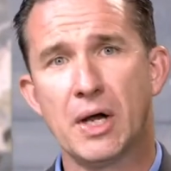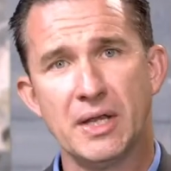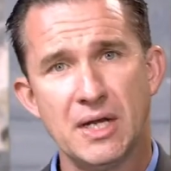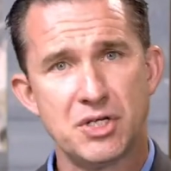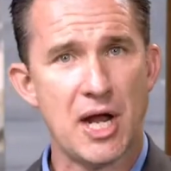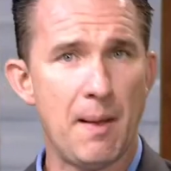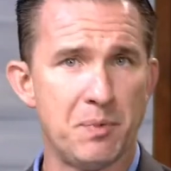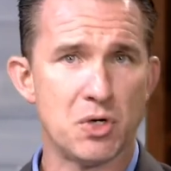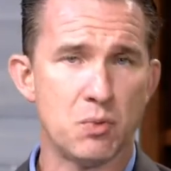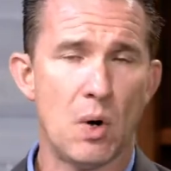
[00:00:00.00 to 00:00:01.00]
and then
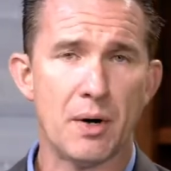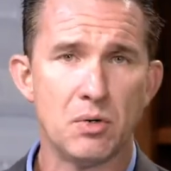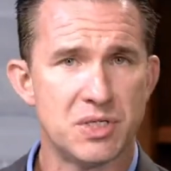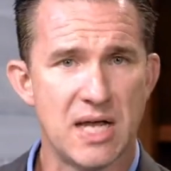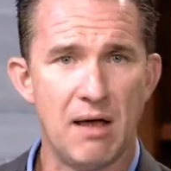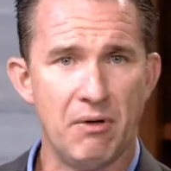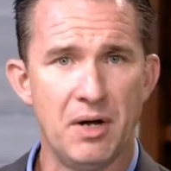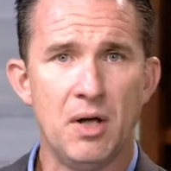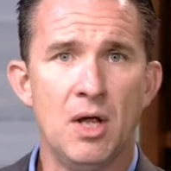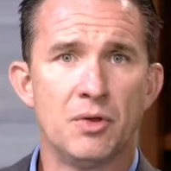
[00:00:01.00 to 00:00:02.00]
chapters 107